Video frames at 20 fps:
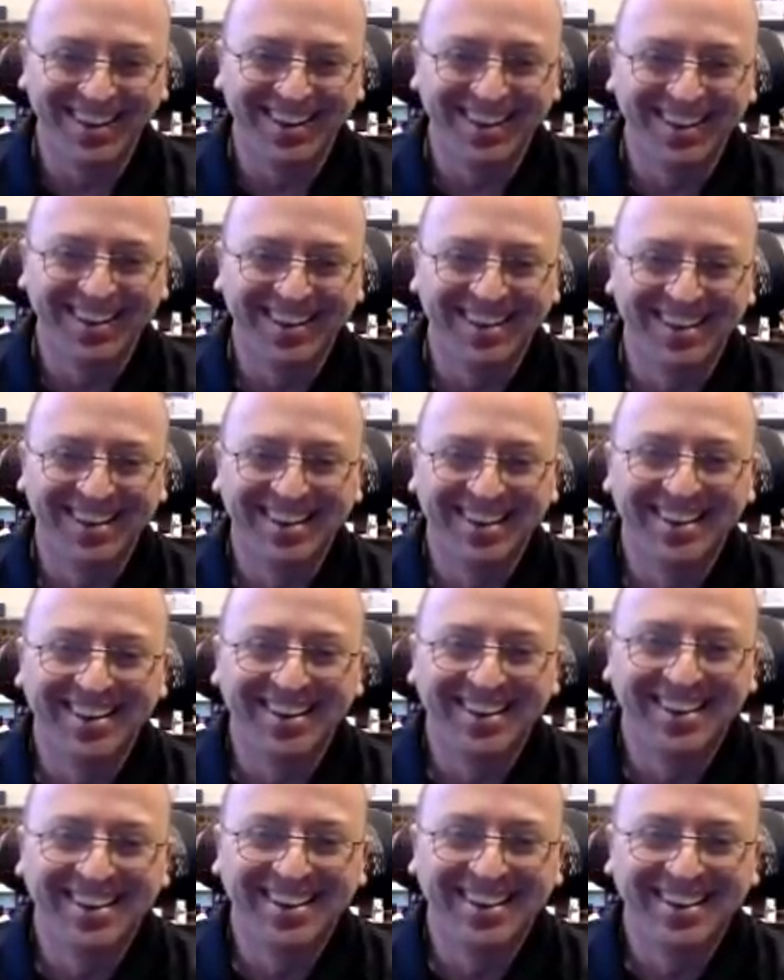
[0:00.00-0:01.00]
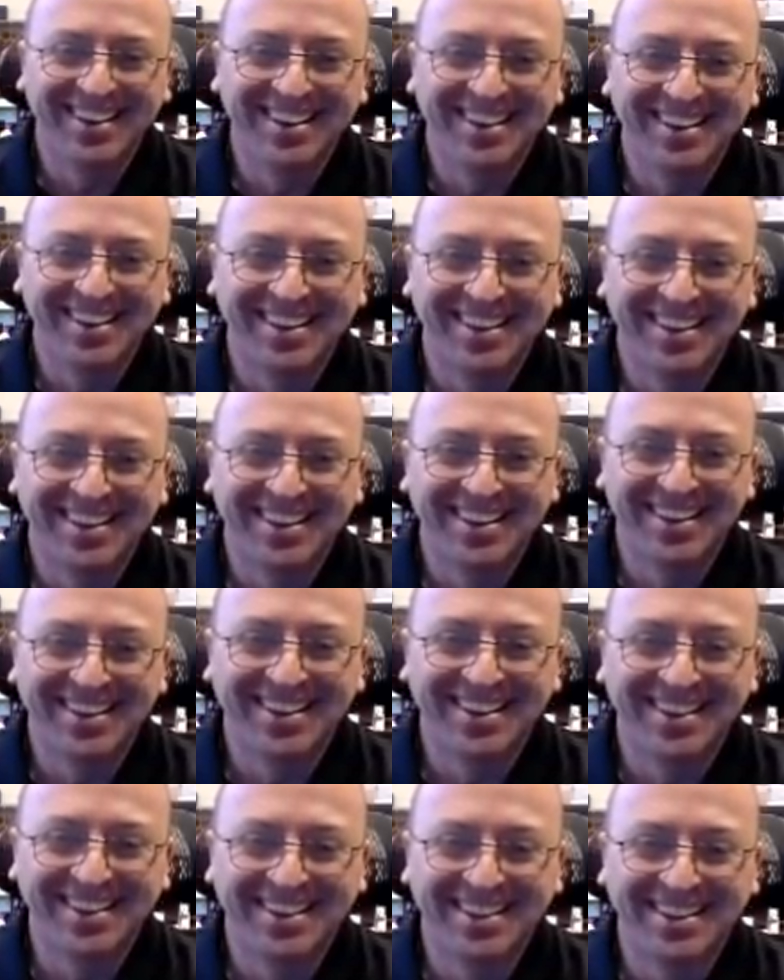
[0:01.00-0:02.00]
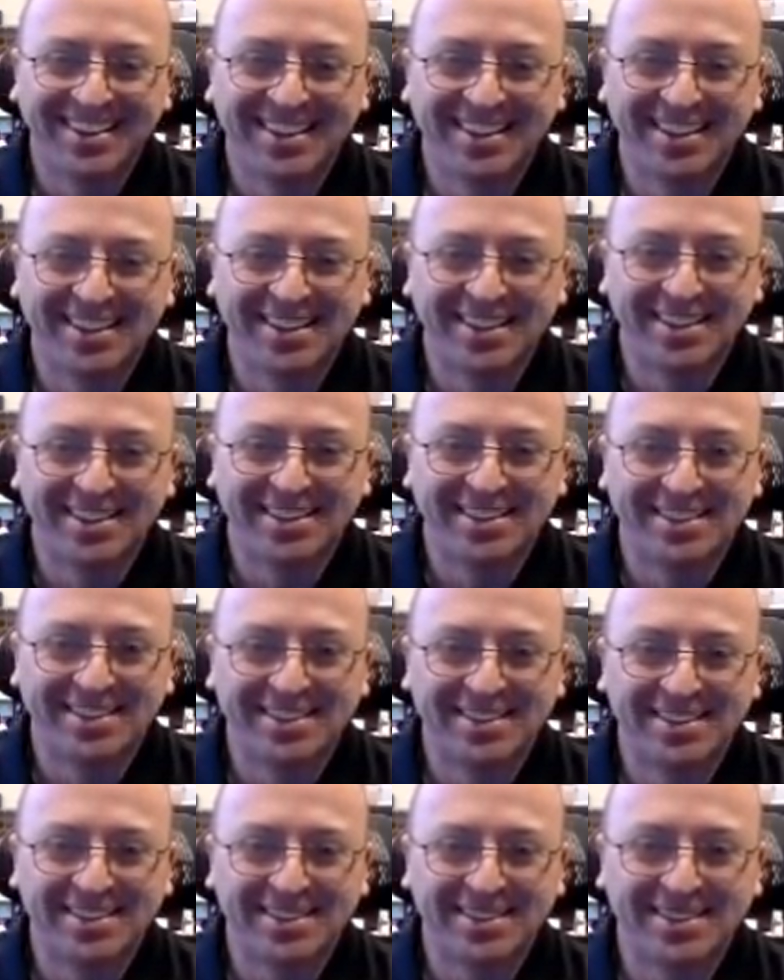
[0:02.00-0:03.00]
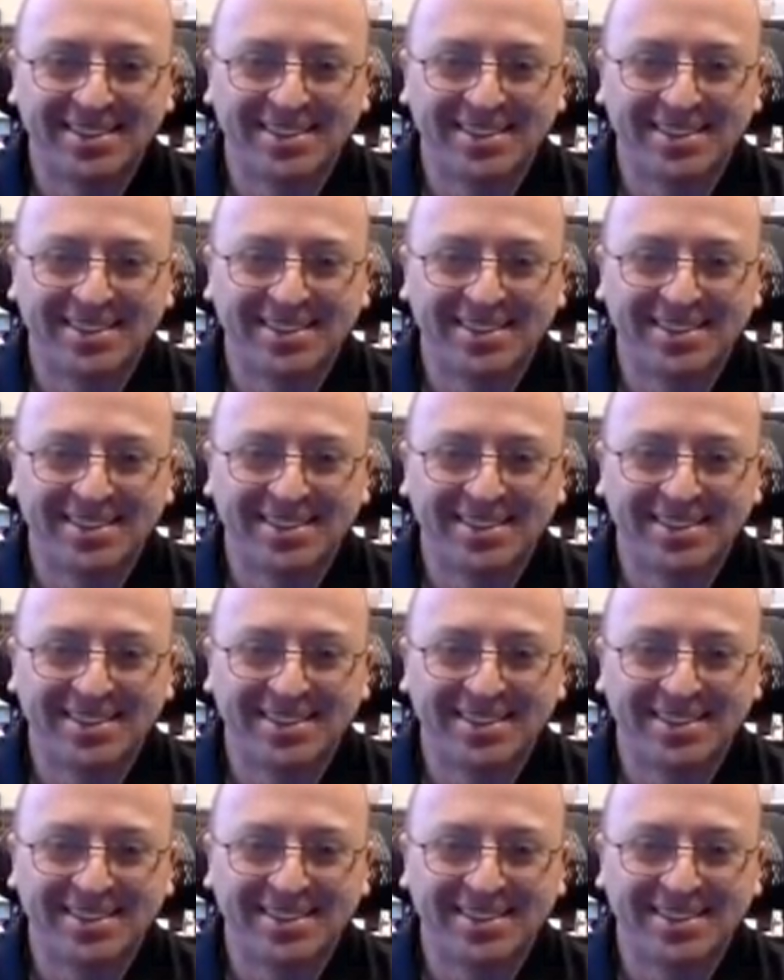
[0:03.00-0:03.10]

(silent)